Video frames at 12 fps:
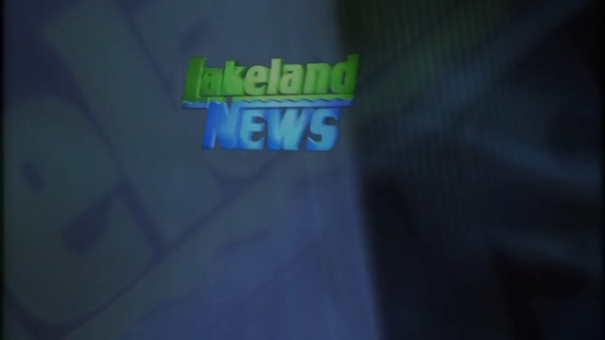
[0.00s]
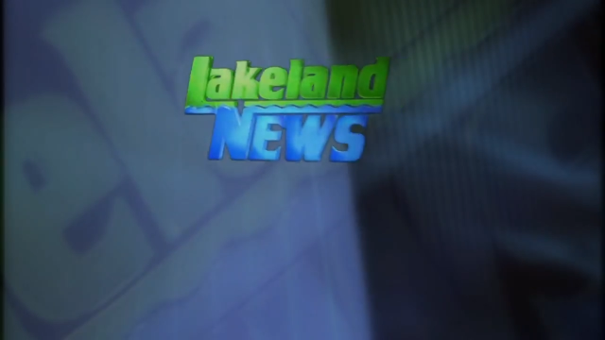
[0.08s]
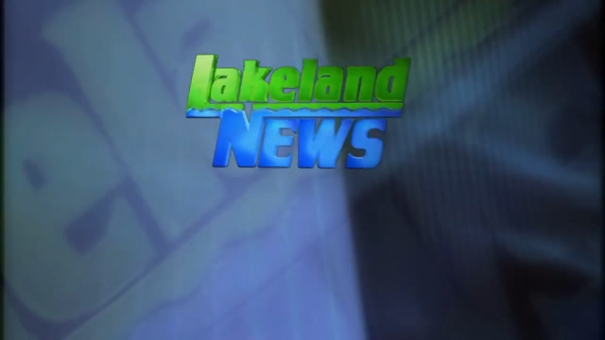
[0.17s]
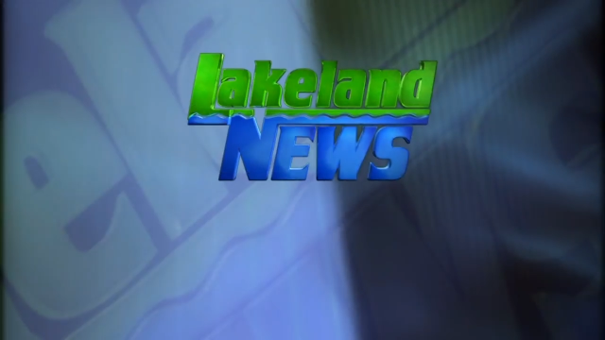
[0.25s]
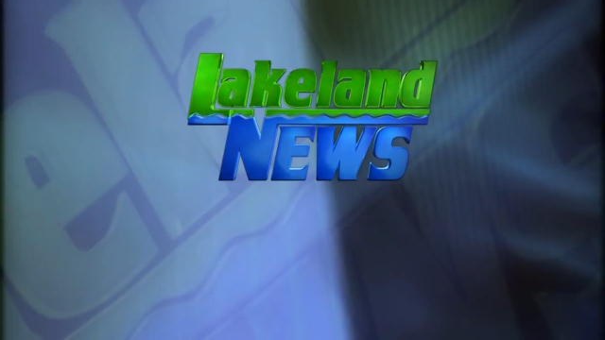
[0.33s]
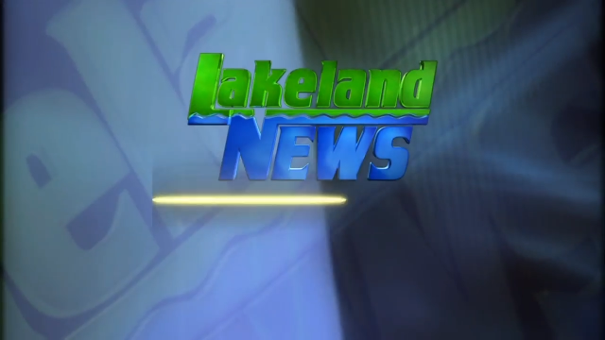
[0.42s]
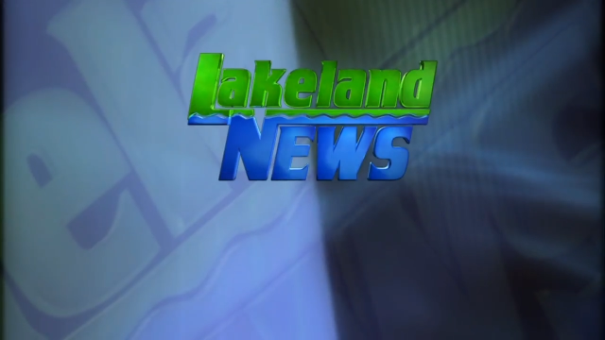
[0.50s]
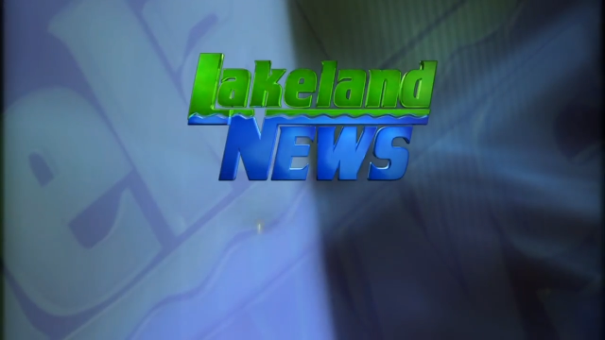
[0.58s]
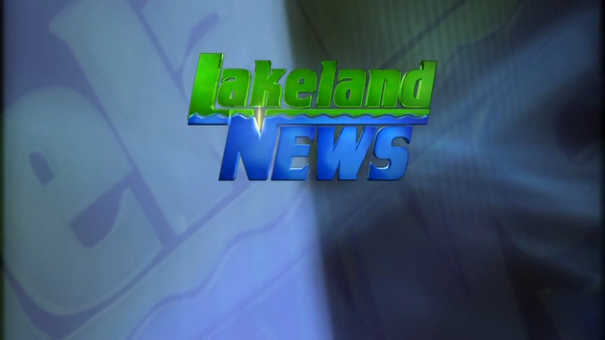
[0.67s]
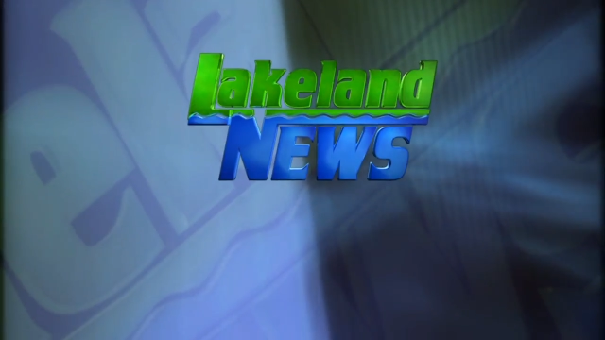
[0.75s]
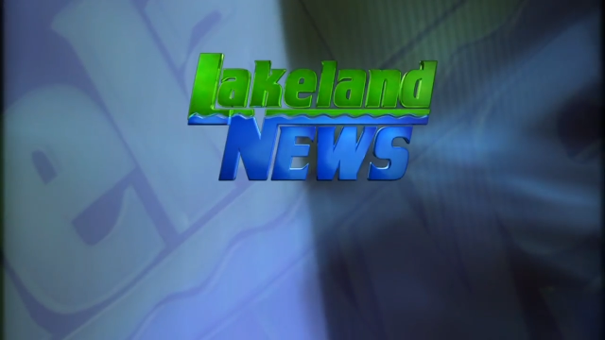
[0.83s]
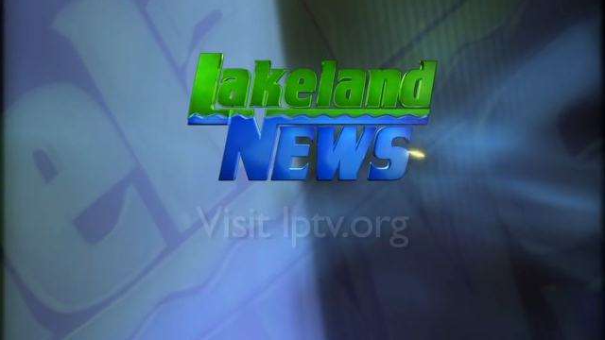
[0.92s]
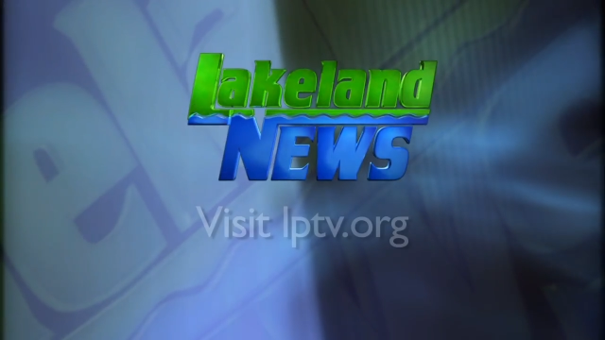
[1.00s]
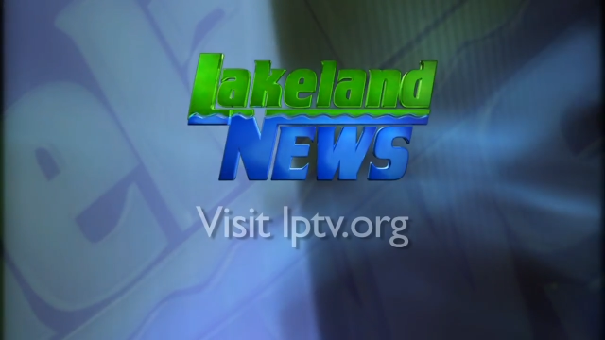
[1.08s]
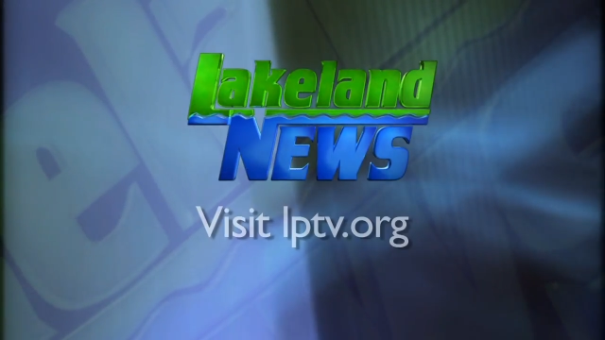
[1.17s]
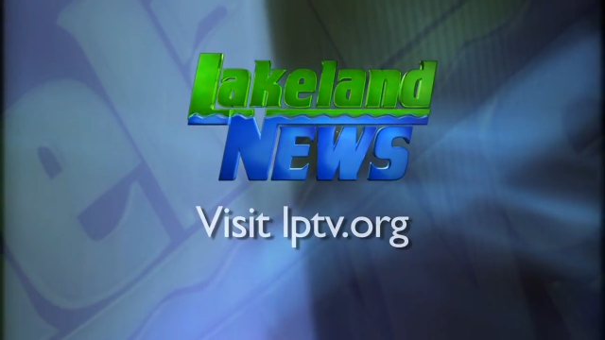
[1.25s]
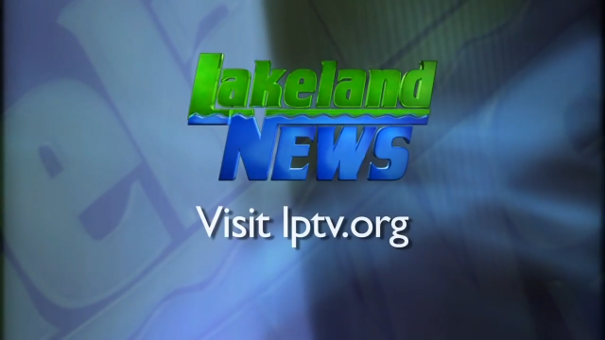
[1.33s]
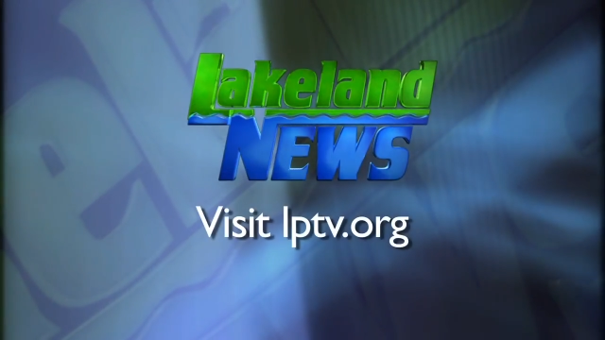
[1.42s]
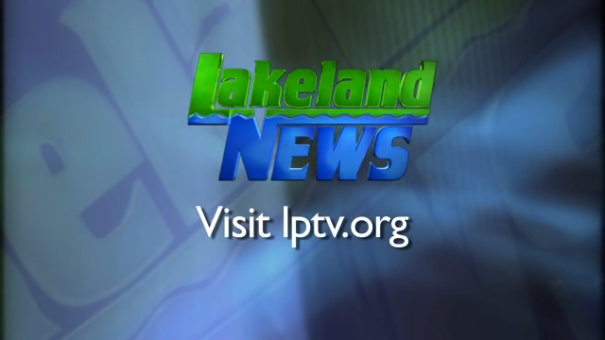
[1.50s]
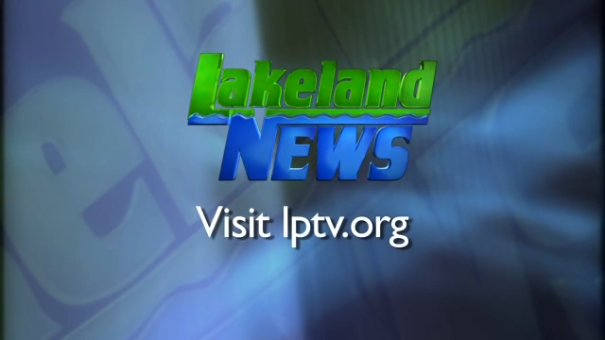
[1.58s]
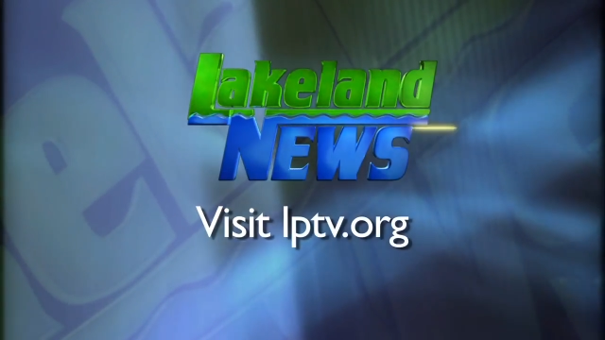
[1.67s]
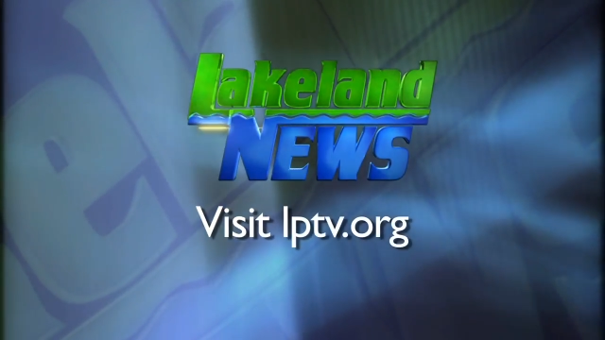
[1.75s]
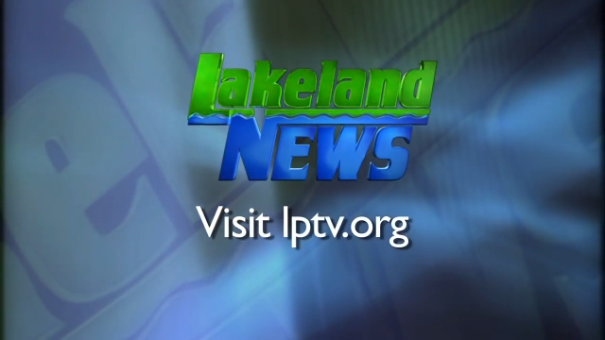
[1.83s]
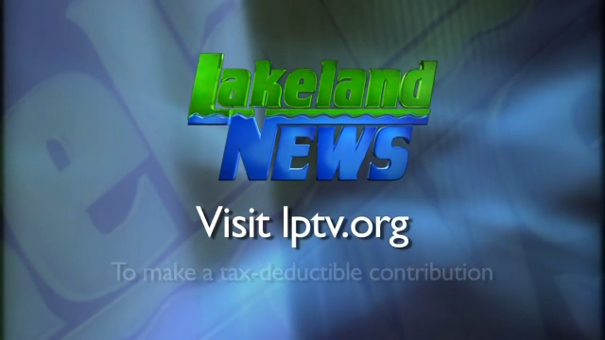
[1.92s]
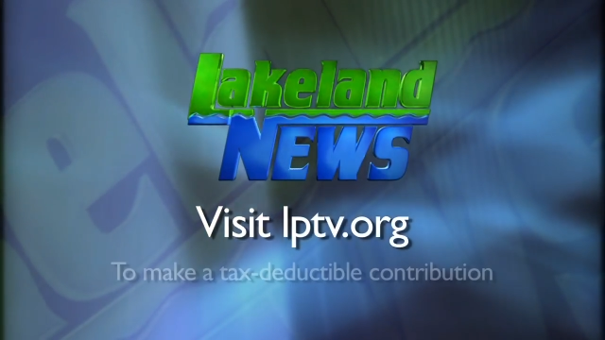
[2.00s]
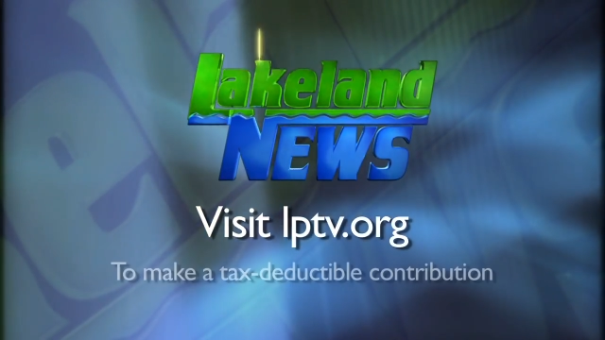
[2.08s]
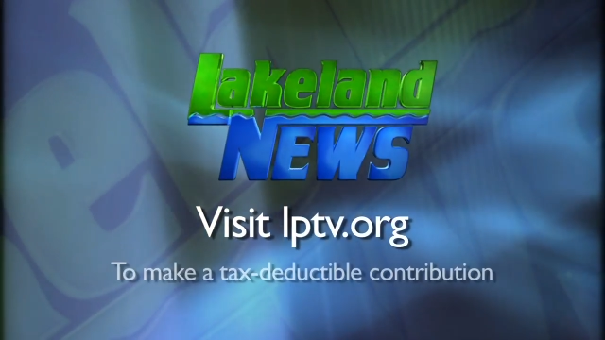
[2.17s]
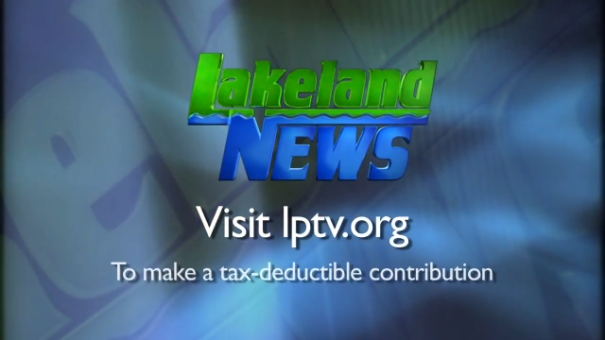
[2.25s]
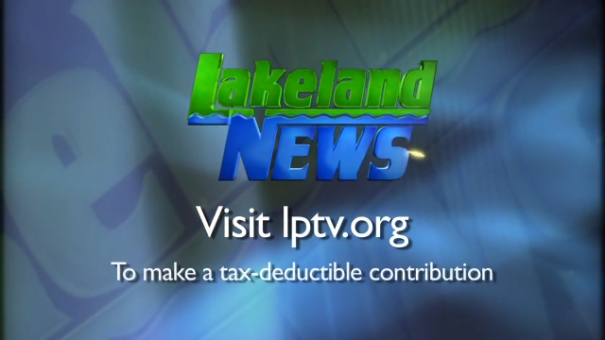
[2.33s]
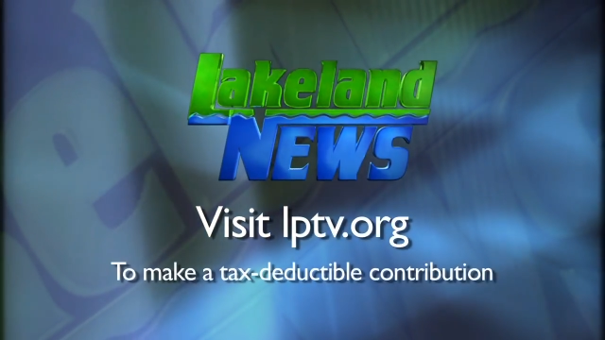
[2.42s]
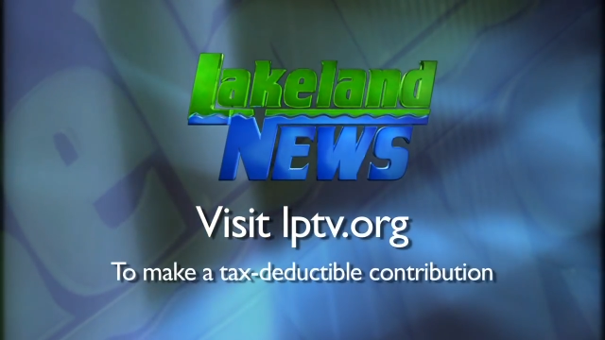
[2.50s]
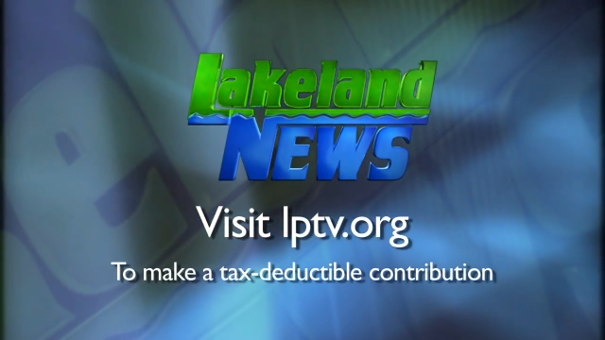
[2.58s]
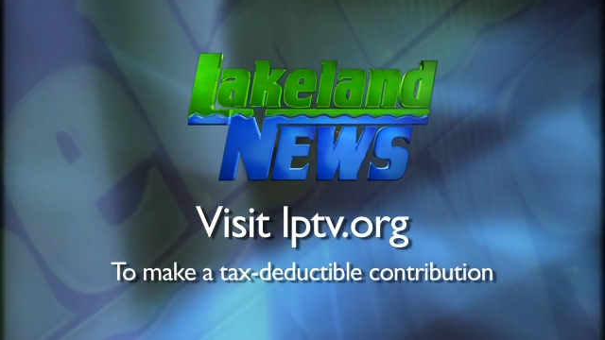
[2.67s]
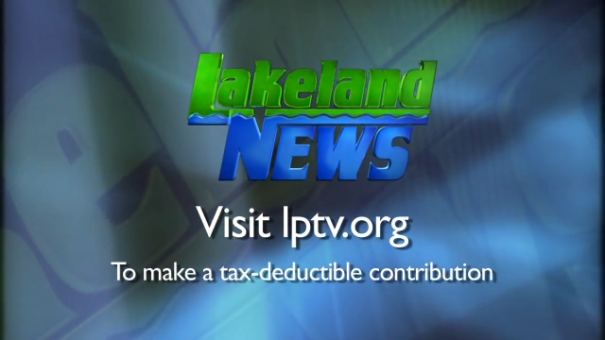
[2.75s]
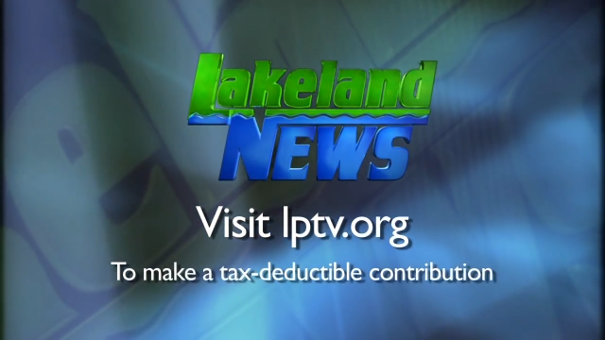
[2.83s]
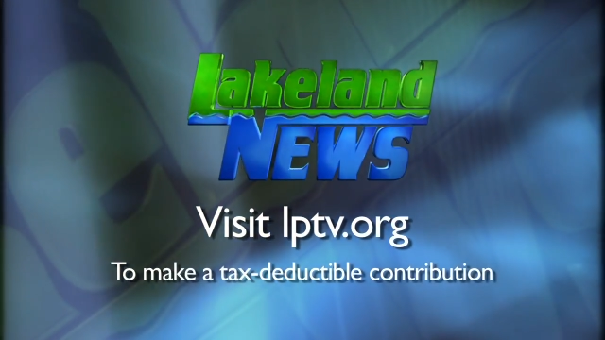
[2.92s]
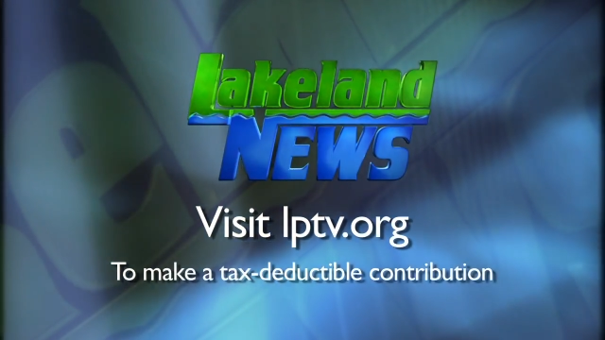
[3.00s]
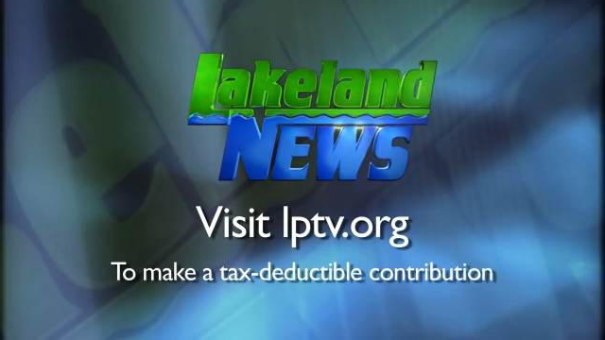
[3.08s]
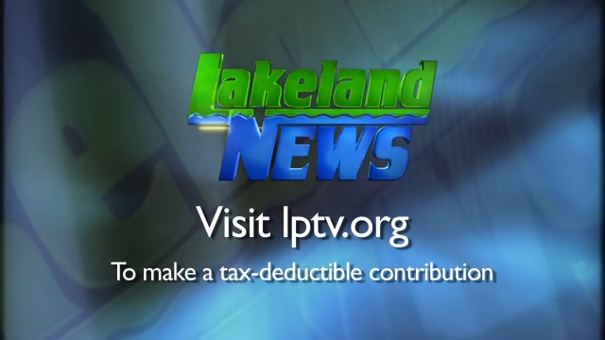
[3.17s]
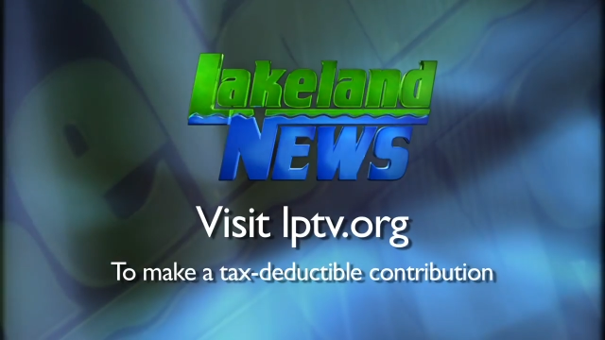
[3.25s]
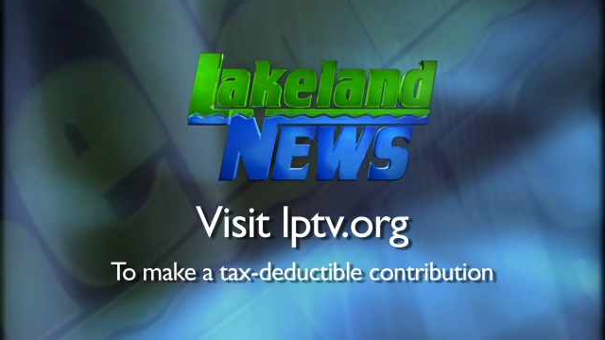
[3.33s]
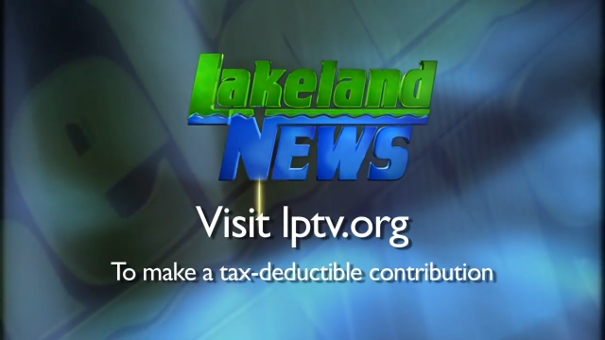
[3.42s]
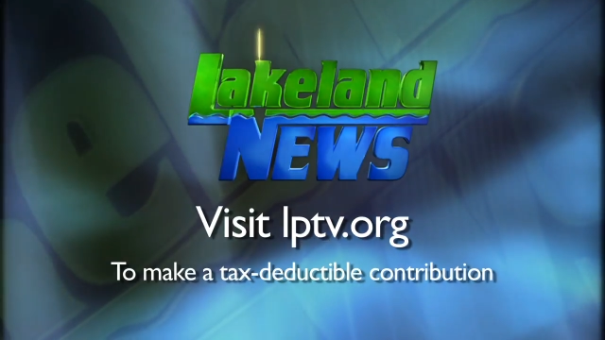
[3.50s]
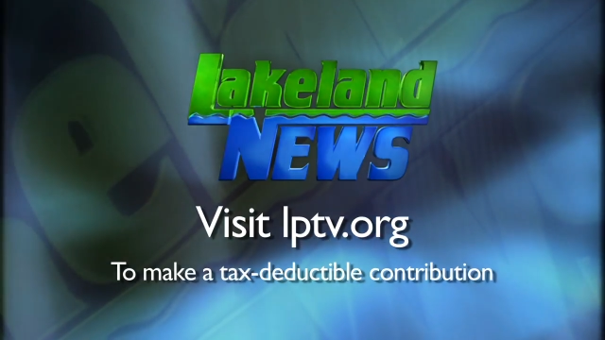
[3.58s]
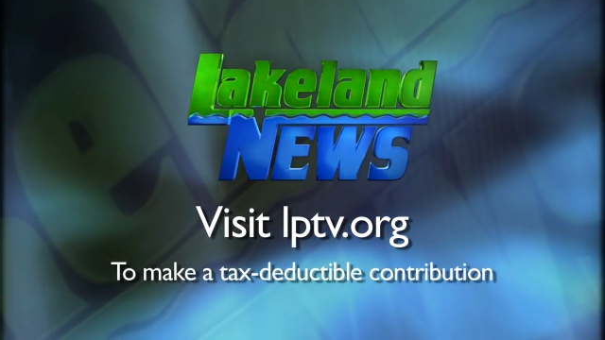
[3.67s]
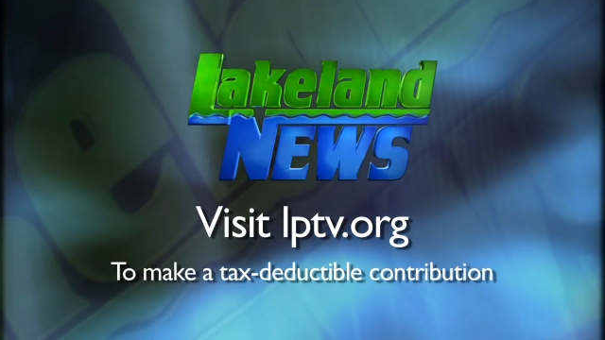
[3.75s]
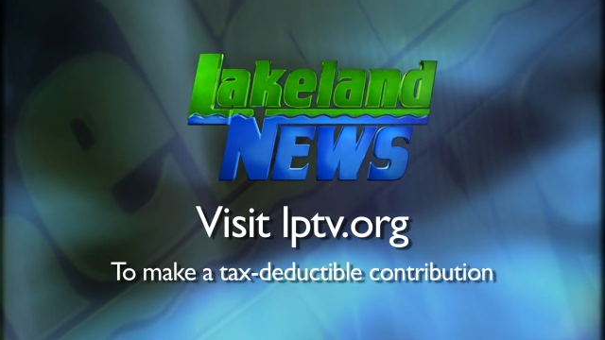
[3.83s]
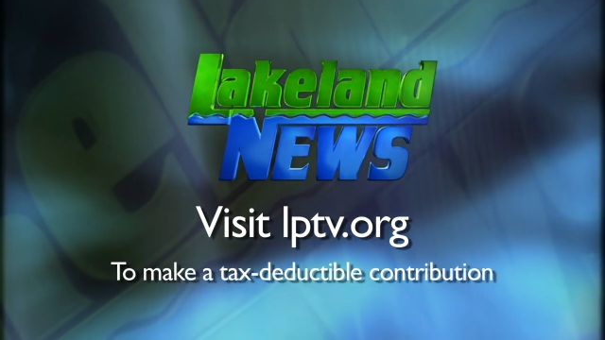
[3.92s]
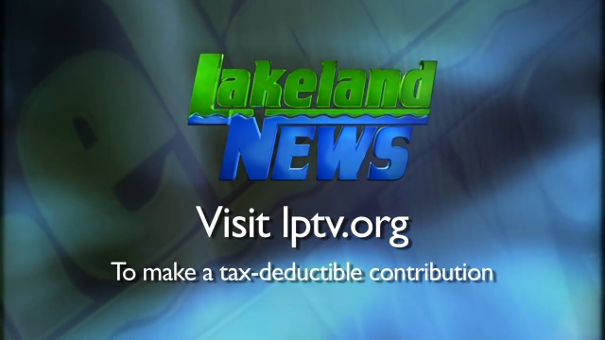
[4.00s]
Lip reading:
[unreadable: no face in view]